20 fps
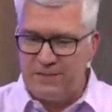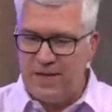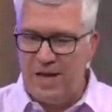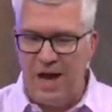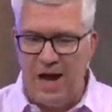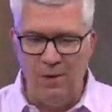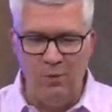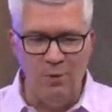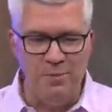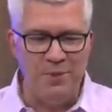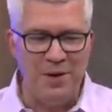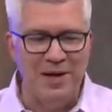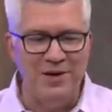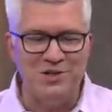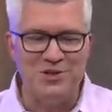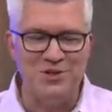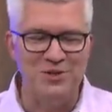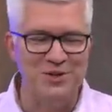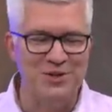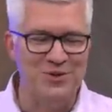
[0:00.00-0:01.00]
I will
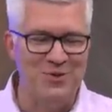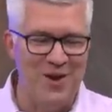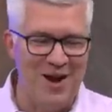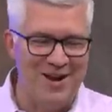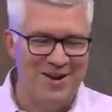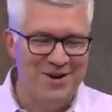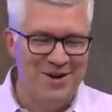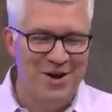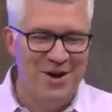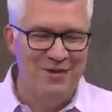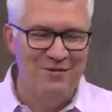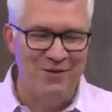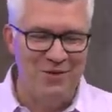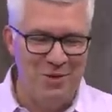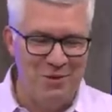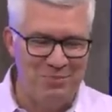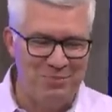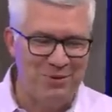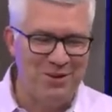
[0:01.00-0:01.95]
patiently wait for the